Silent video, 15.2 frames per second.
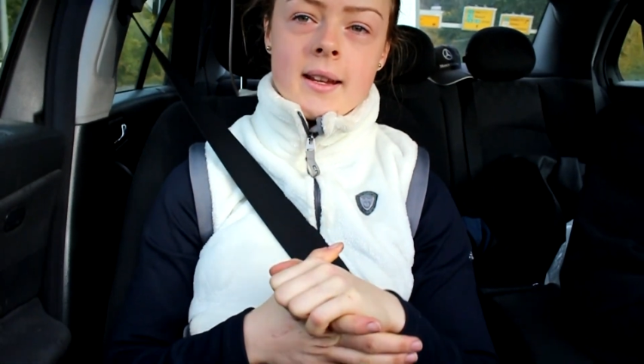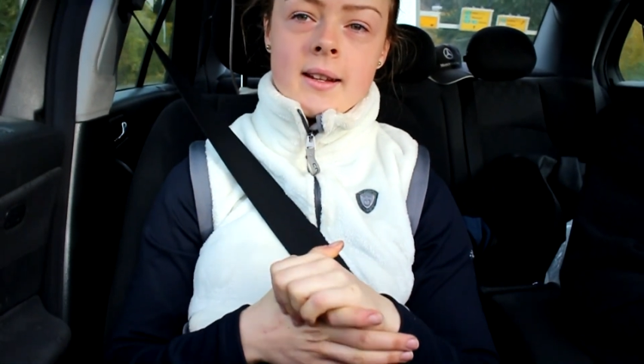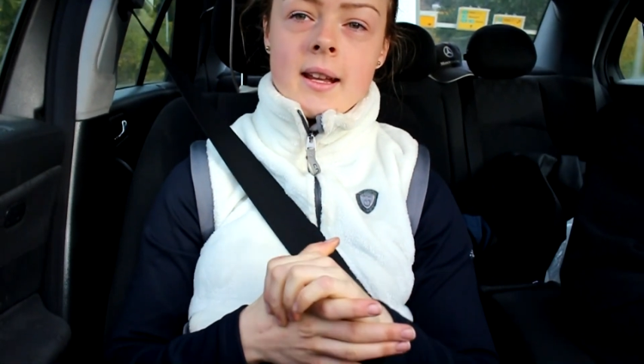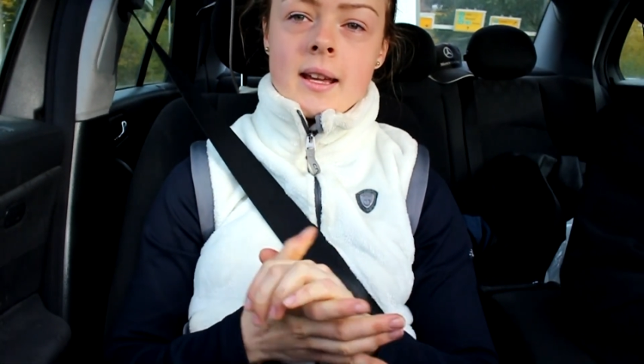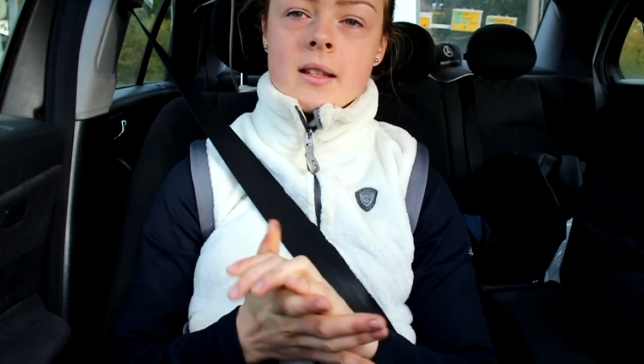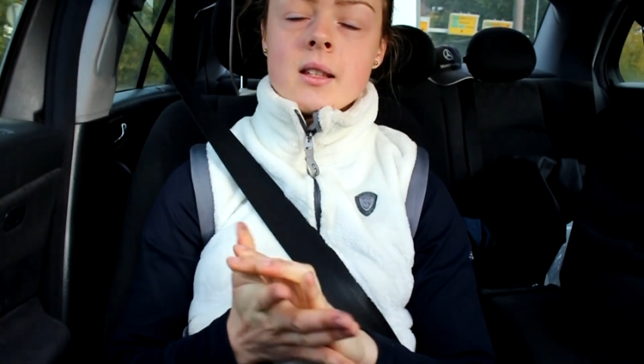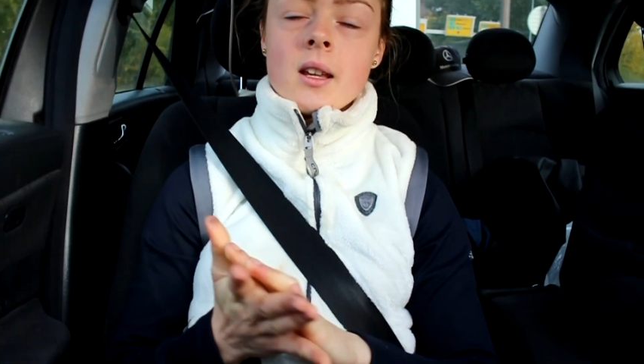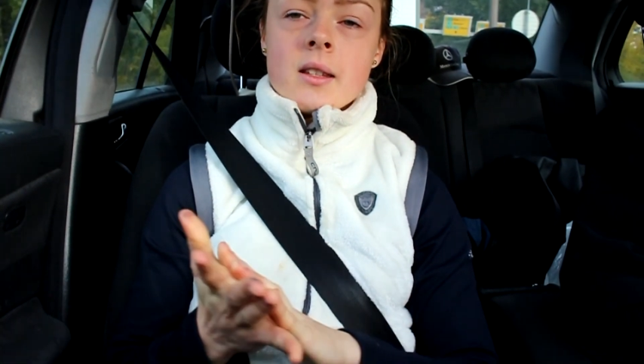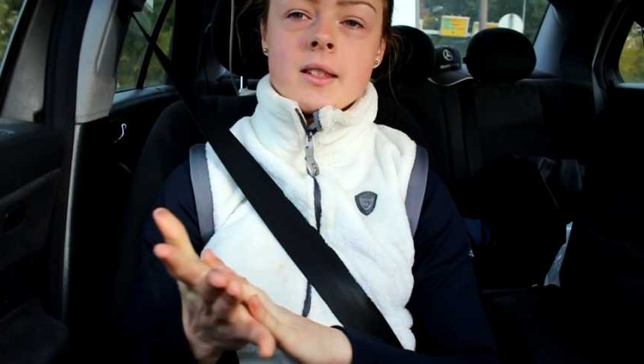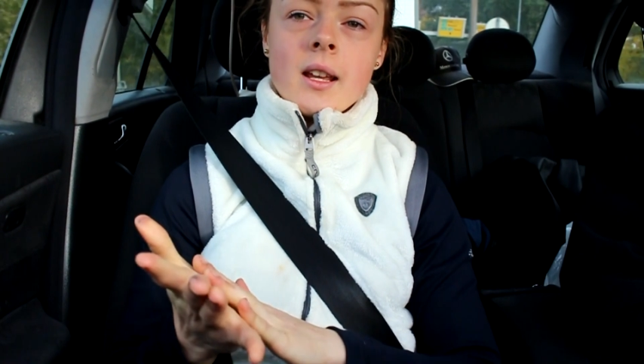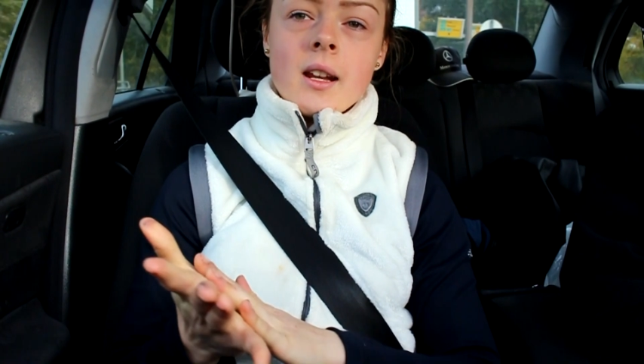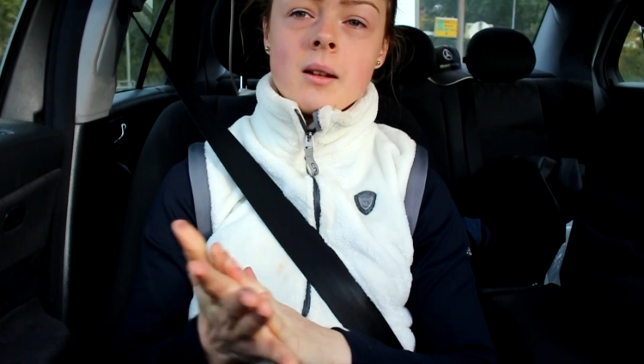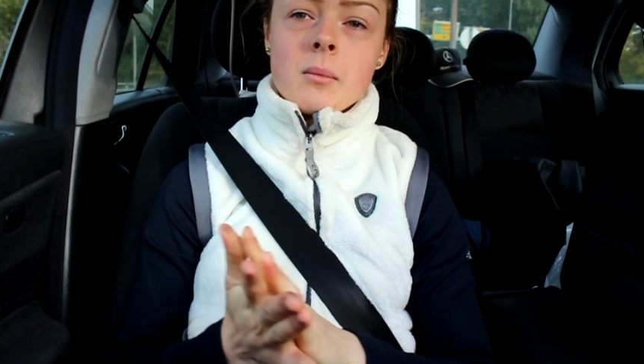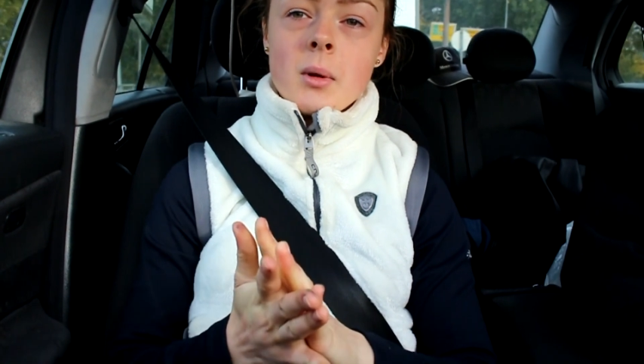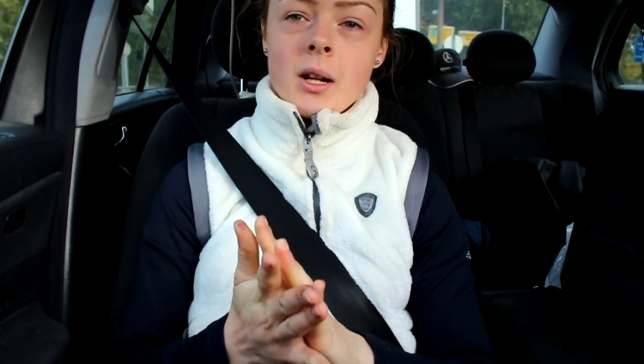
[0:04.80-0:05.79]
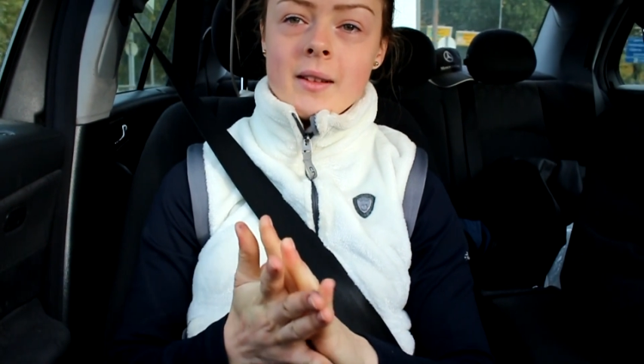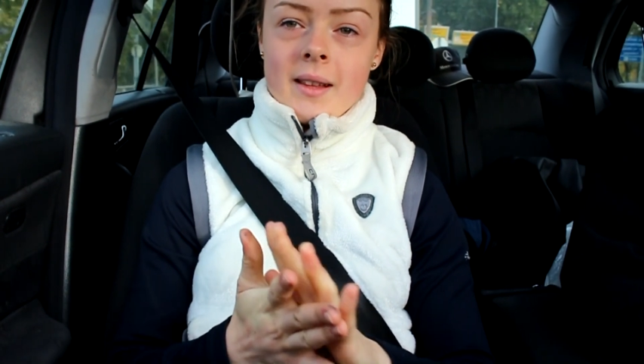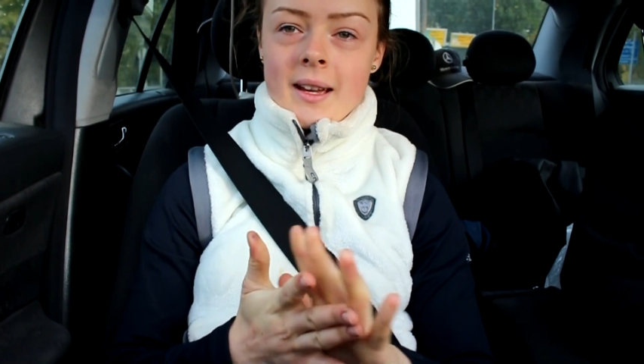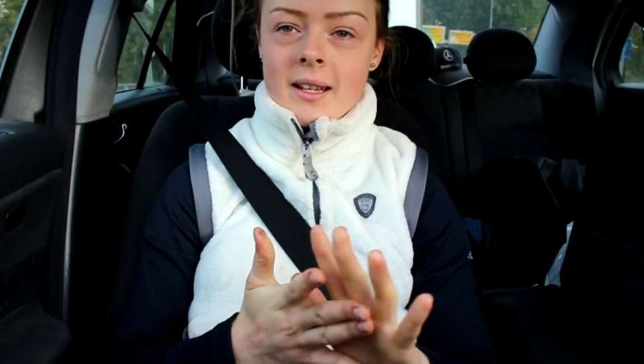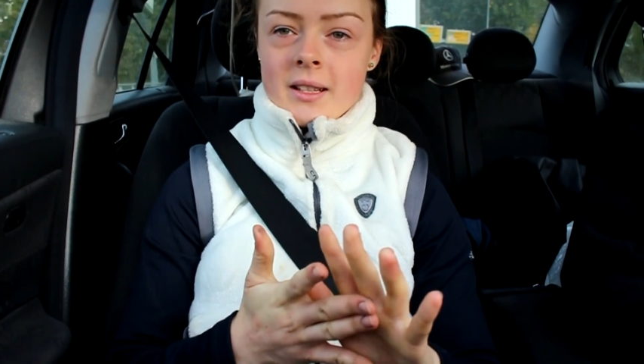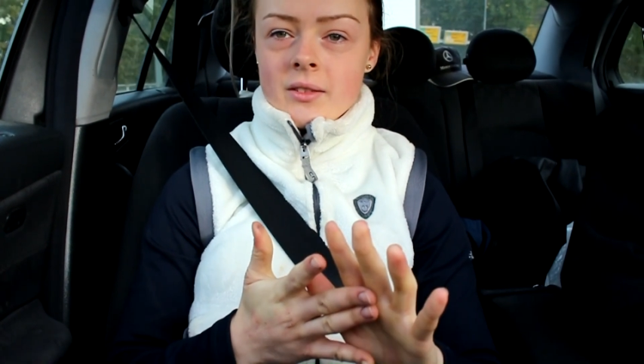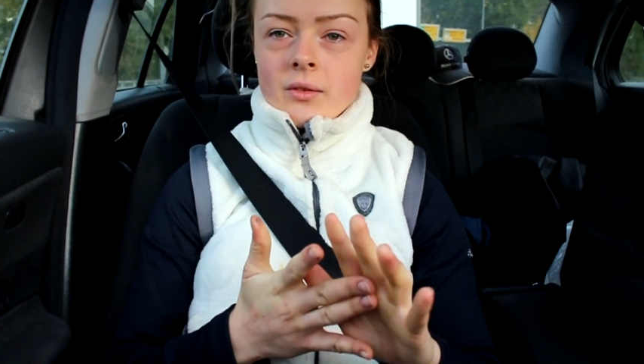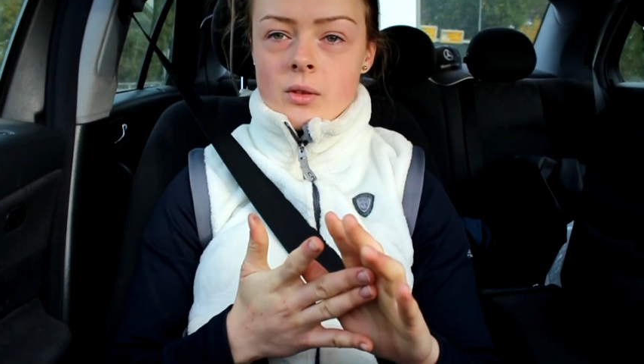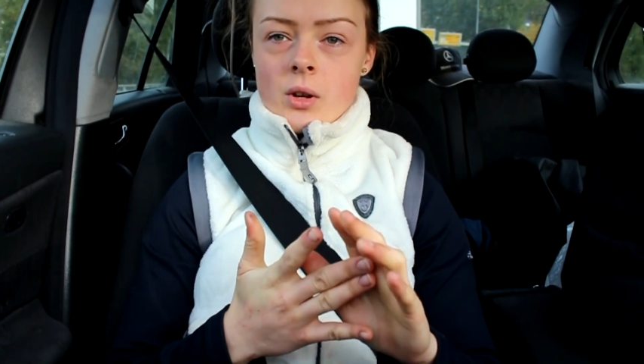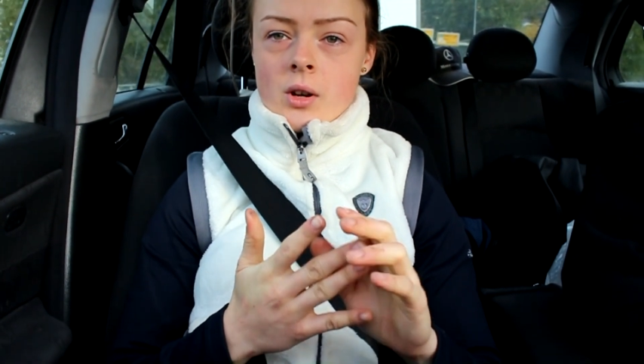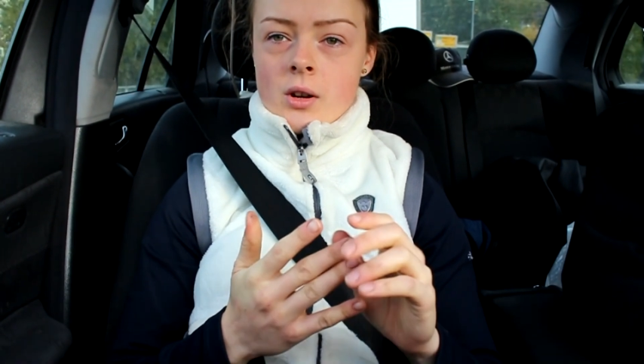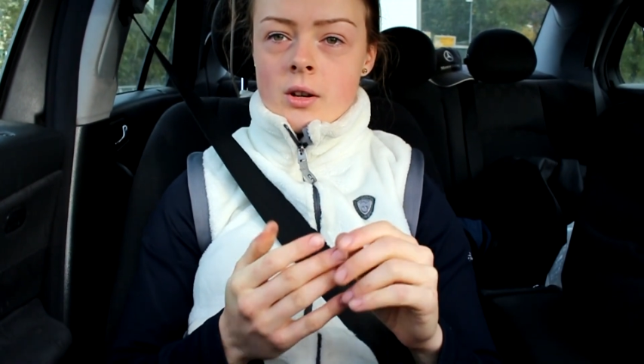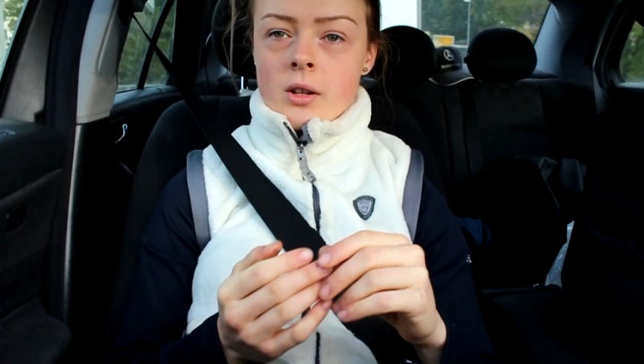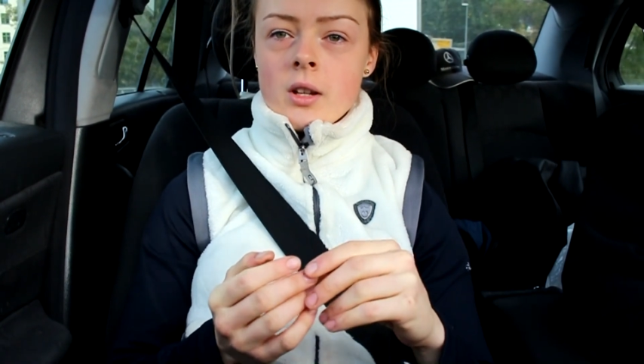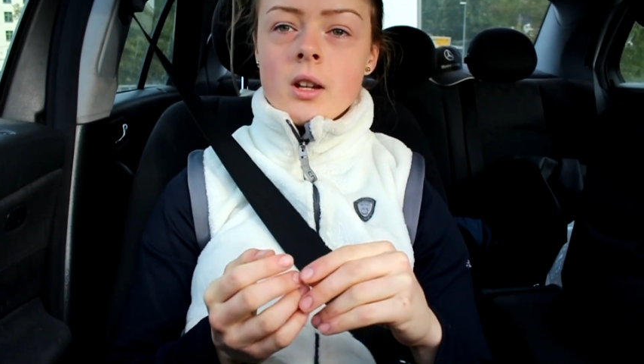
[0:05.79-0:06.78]
as I said in my last
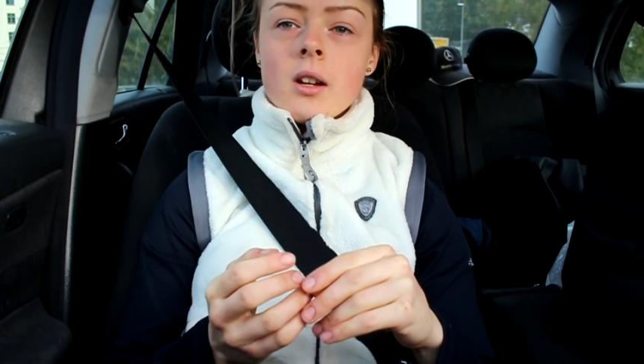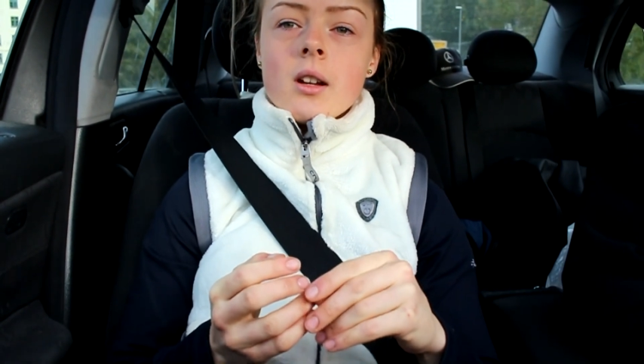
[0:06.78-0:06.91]
vlog,